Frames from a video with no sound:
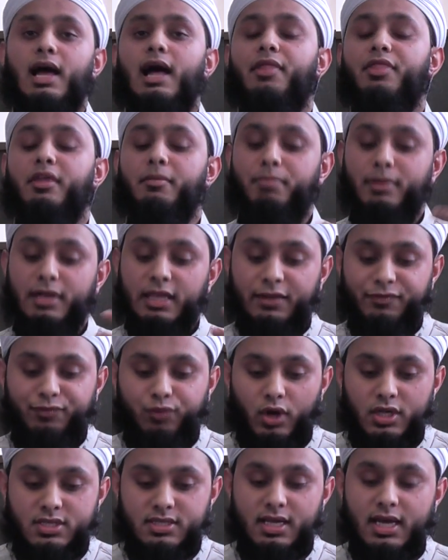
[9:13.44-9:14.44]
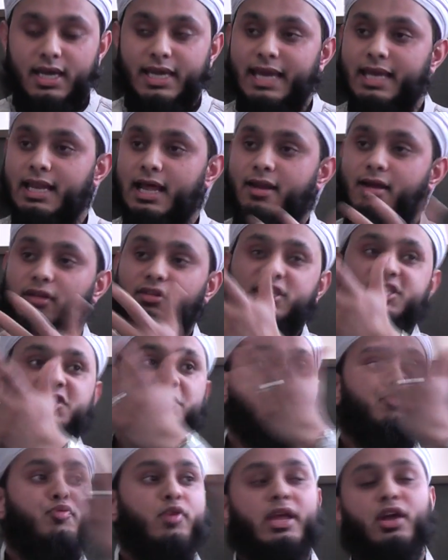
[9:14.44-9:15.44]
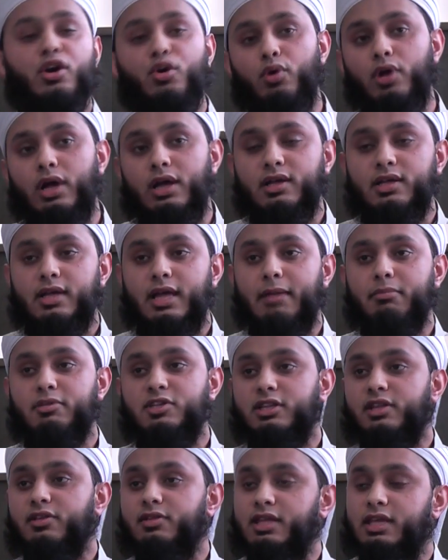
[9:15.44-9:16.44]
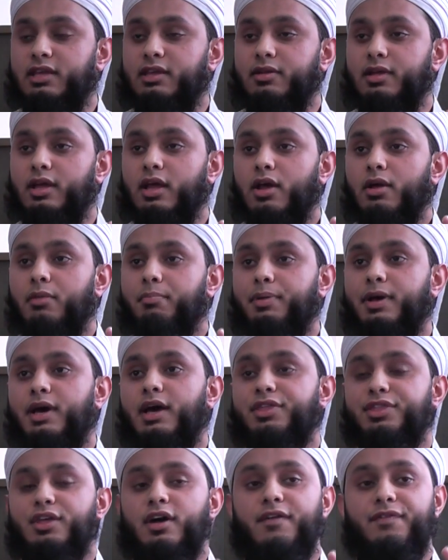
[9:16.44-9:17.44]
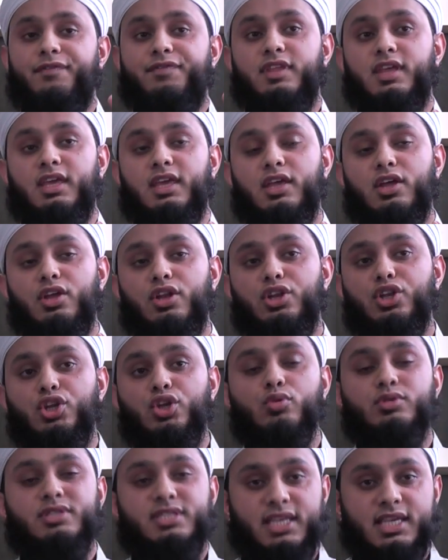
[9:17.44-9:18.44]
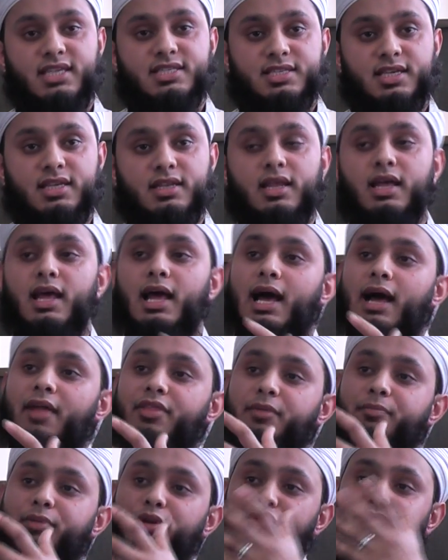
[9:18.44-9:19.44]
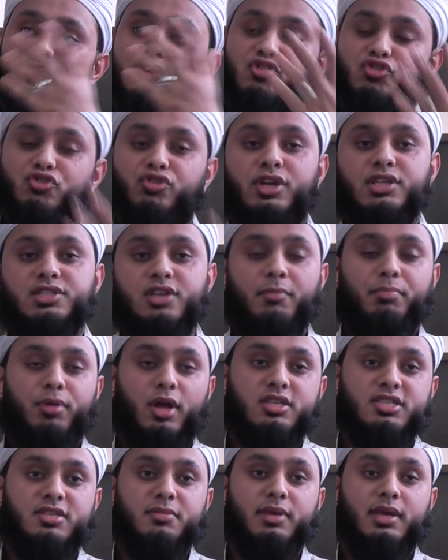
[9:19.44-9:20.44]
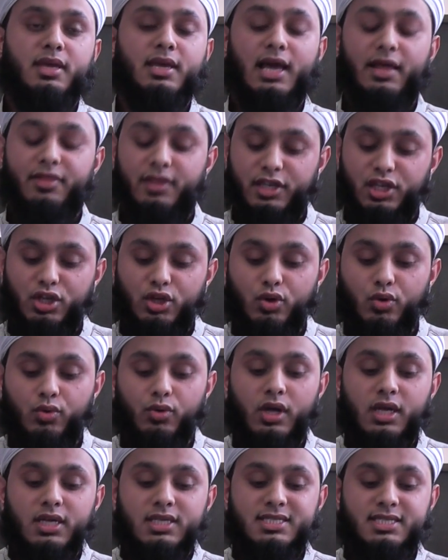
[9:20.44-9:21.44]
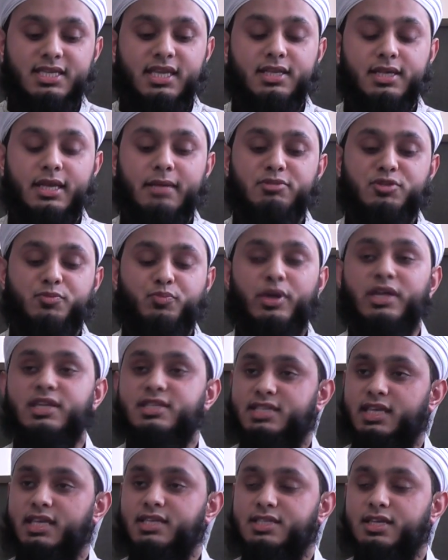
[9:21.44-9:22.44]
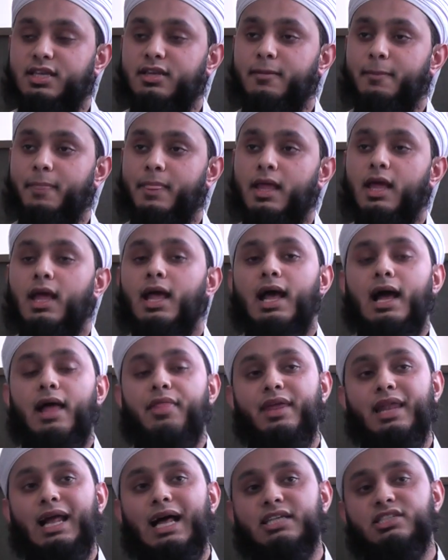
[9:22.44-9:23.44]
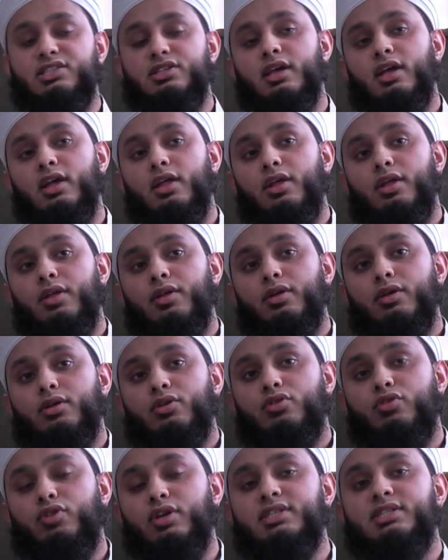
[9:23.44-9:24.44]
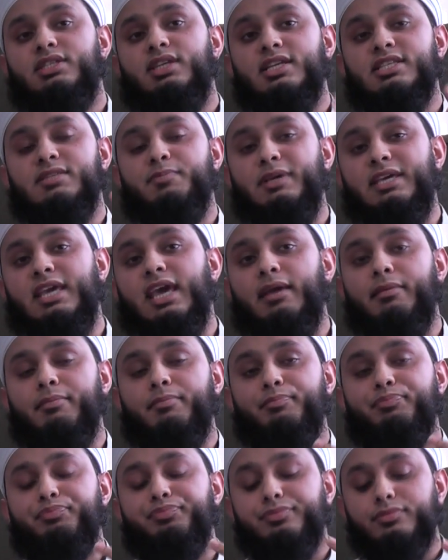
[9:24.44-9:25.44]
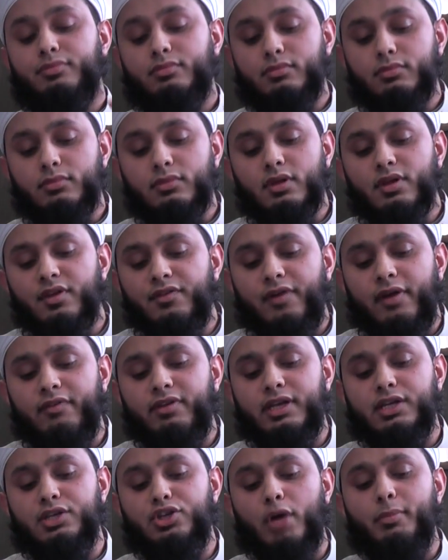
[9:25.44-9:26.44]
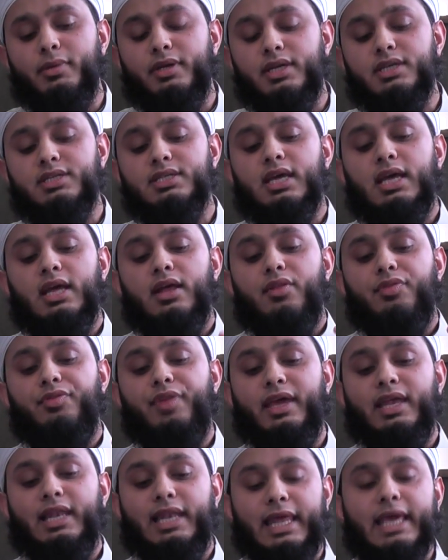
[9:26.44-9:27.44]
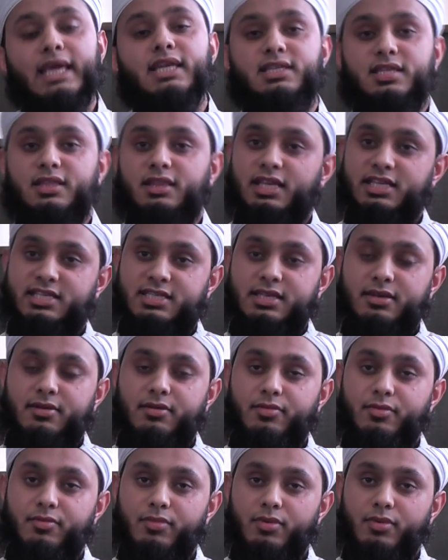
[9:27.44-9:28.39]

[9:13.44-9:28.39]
and the belief was again around the spring, the birth of the new season, and the beautiful trees are blossoming, and the new spring season. And then as Christians became very dominant, they linked this